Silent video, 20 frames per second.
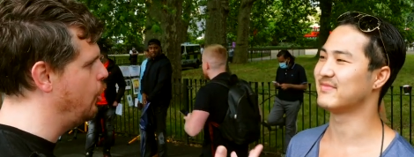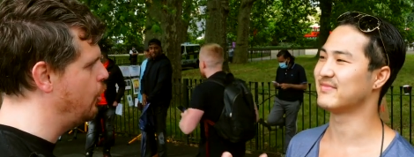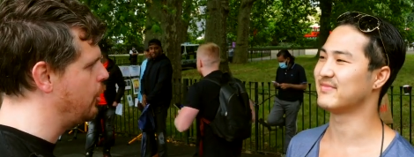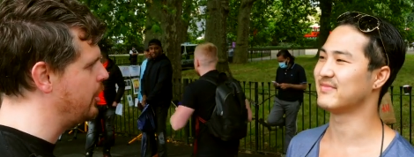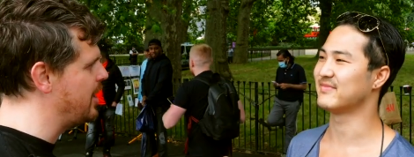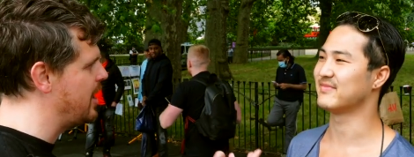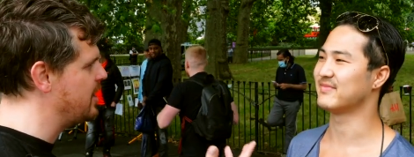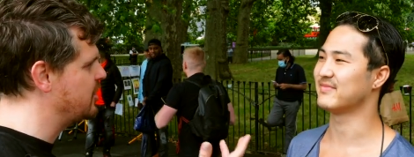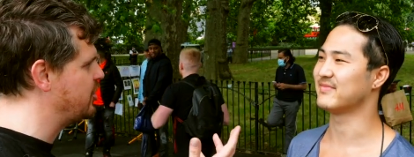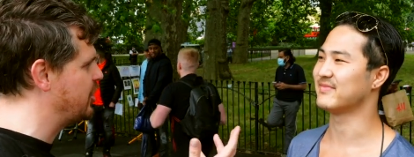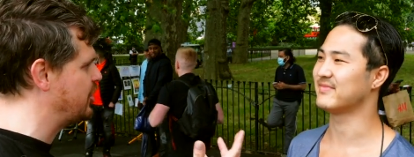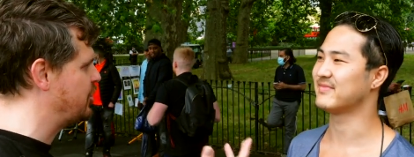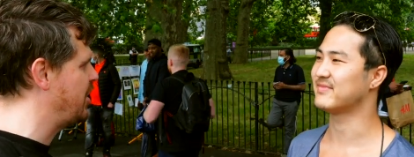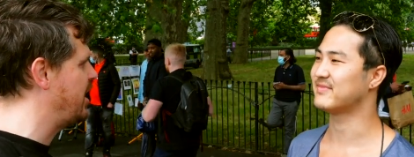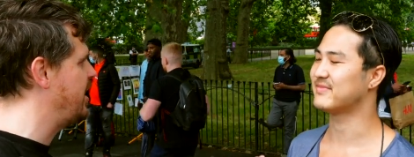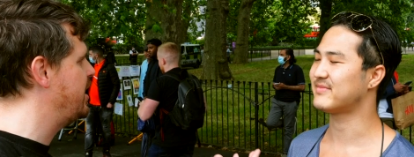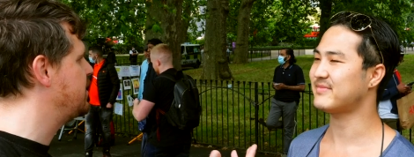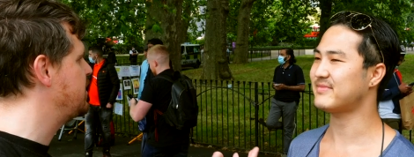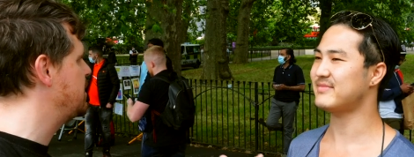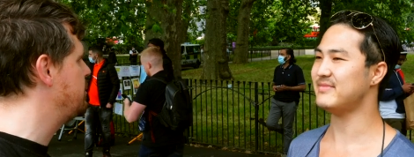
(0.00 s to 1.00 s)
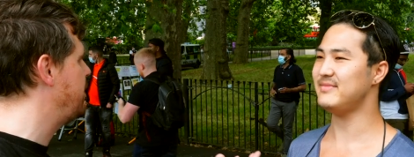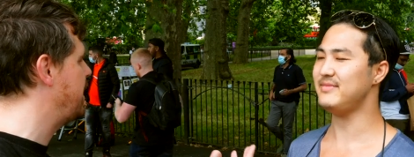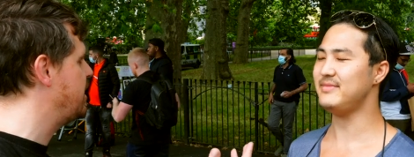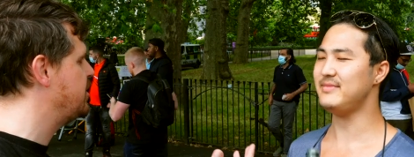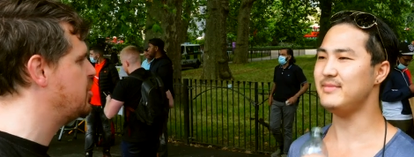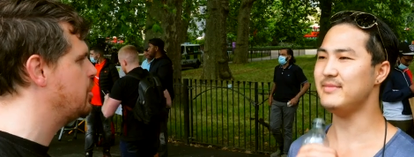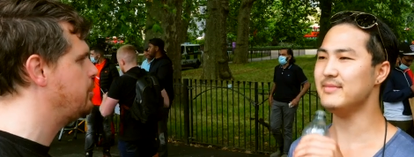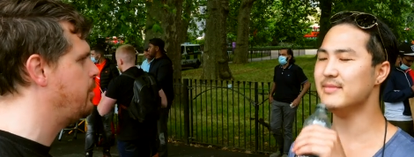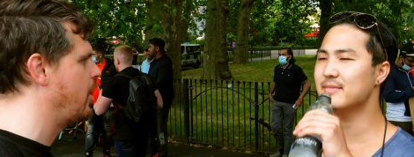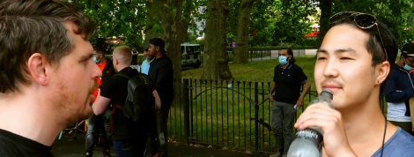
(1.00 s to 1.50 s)
Speaker 1: organise society
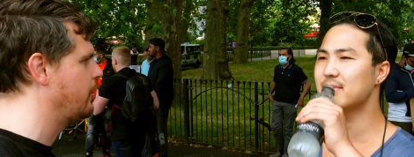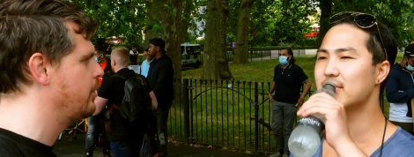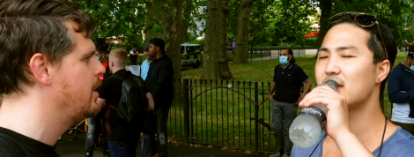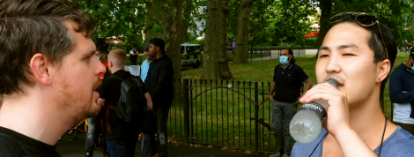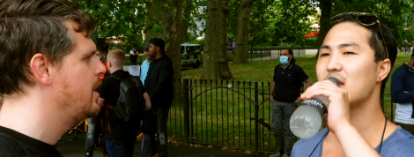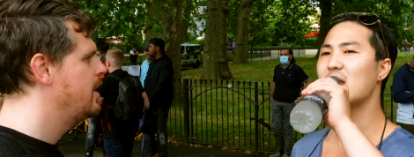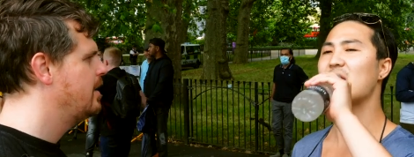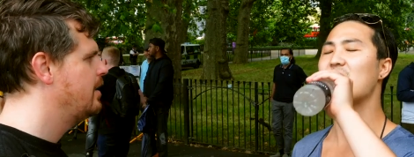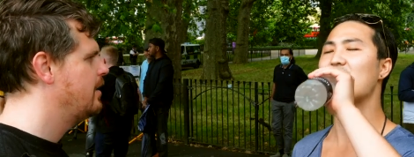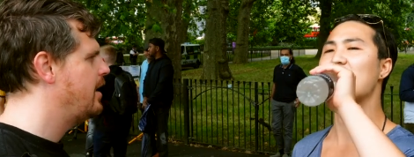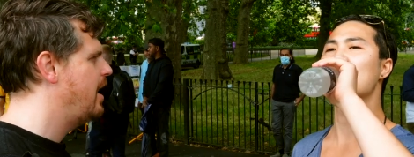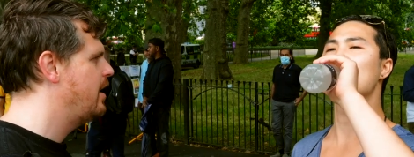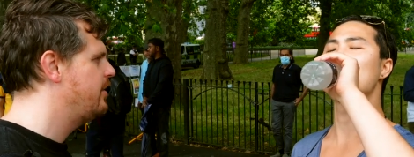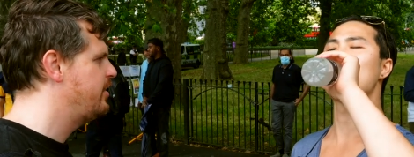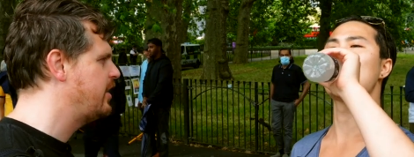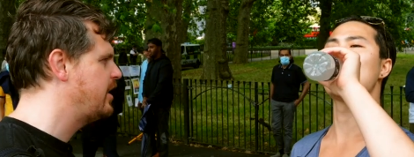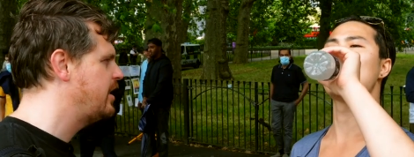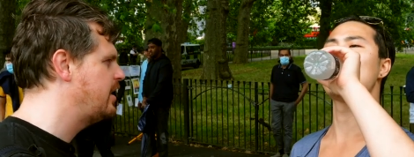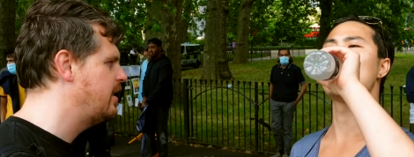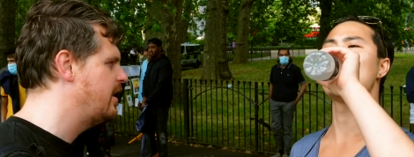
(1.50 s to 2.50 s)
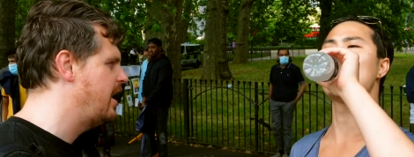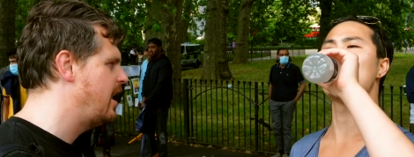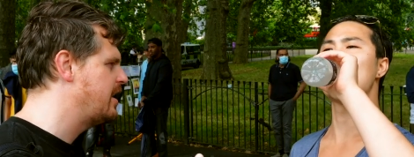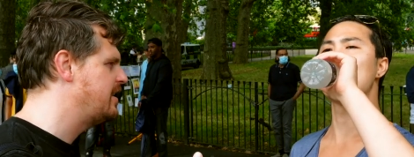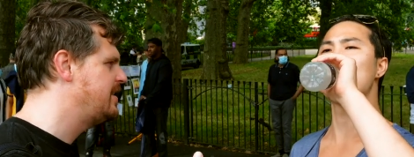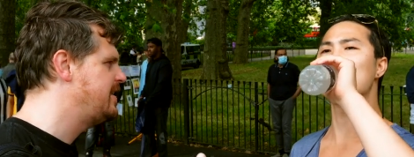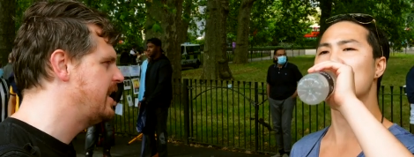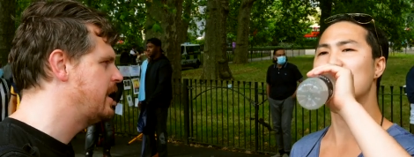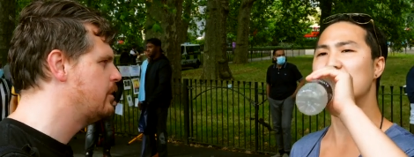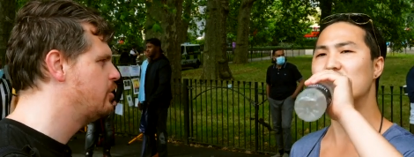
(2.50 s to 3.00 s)
based upon the
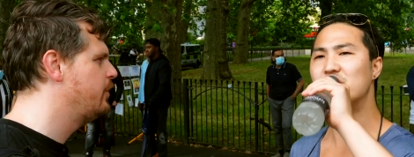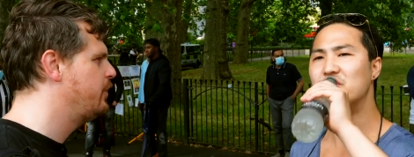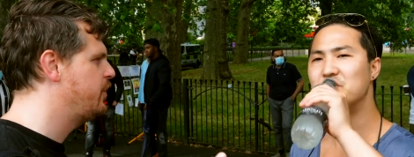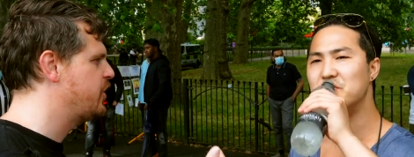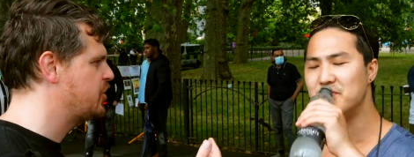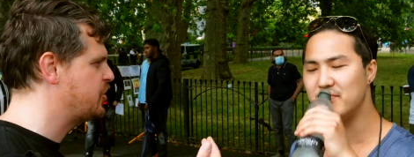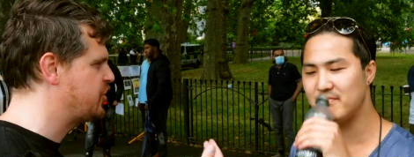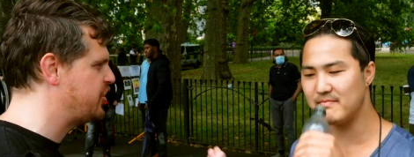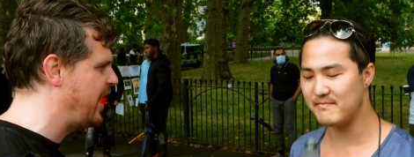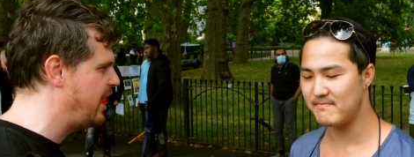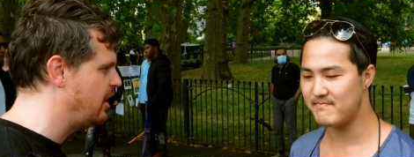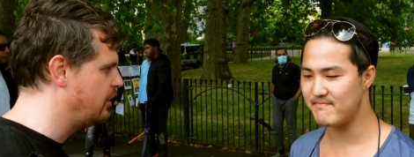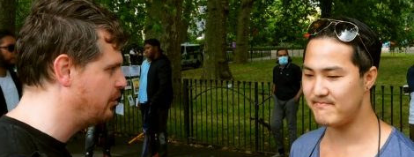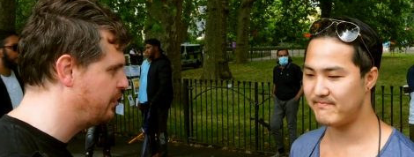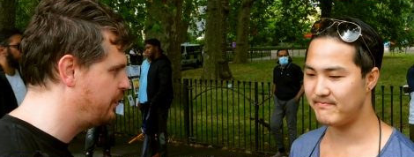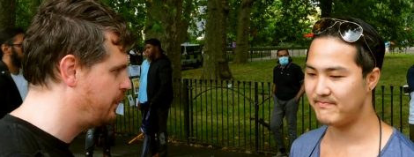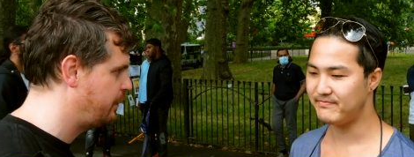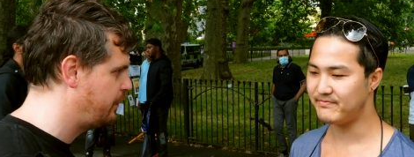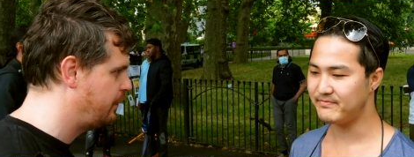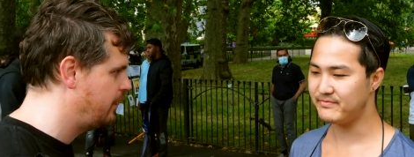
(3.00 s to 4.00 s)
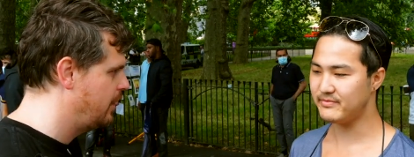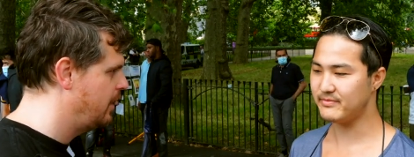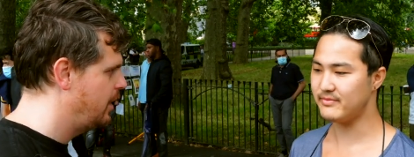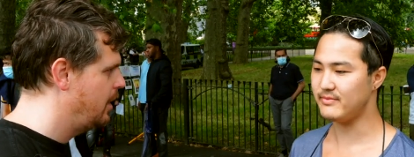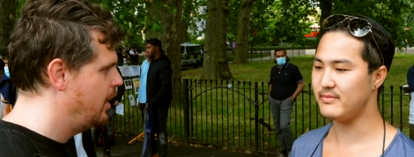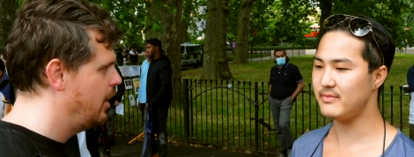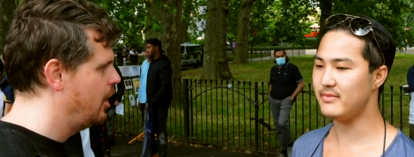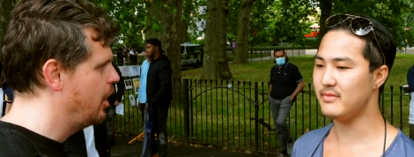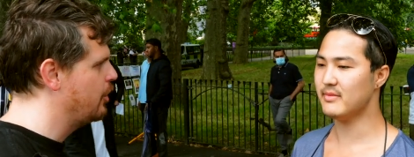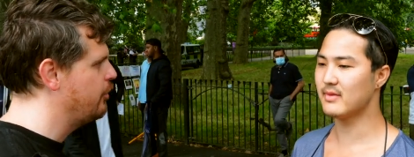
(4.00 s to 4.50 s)
idea of the self,
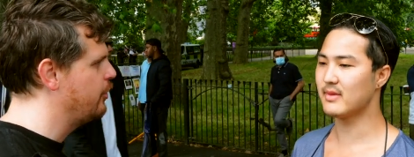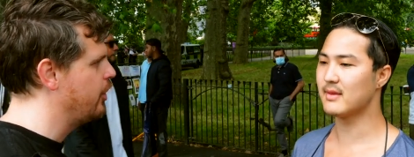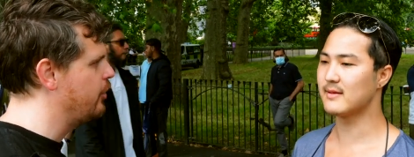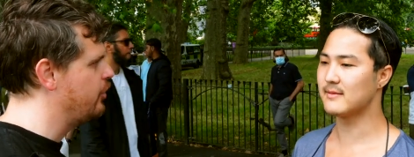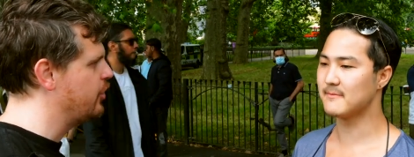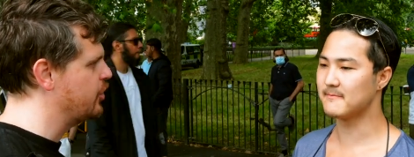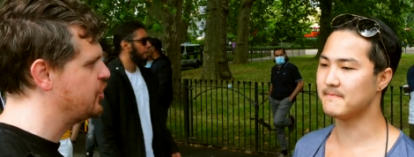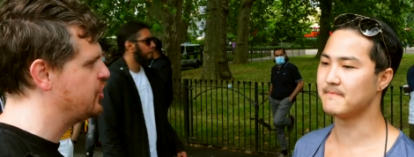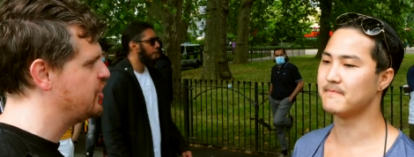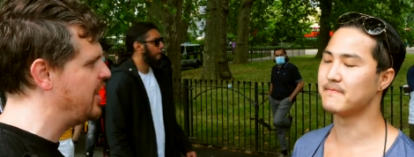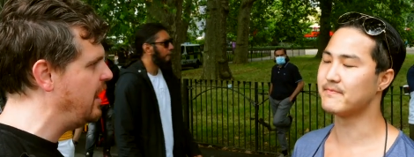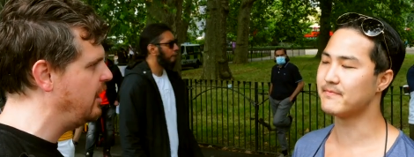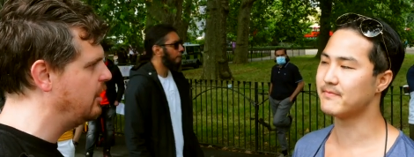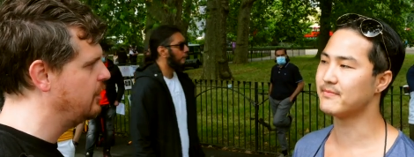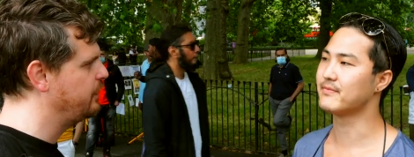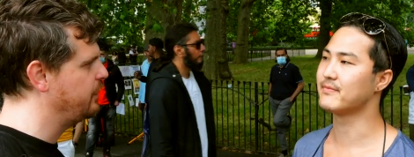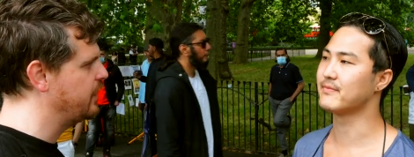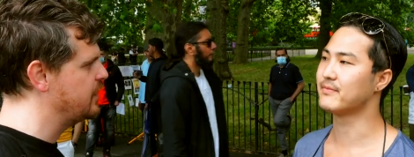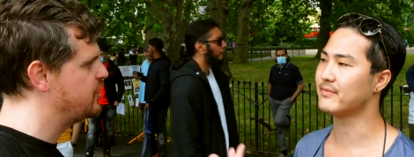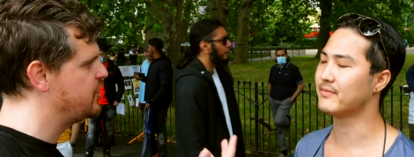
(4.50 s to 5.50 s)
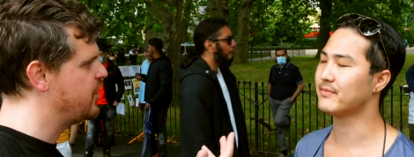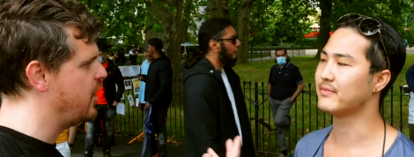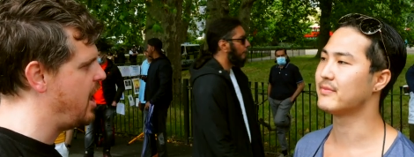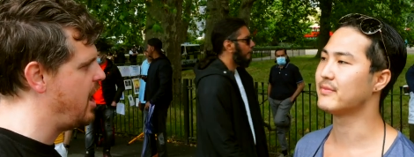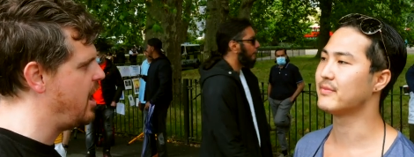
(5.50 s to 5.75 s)
and that the self is the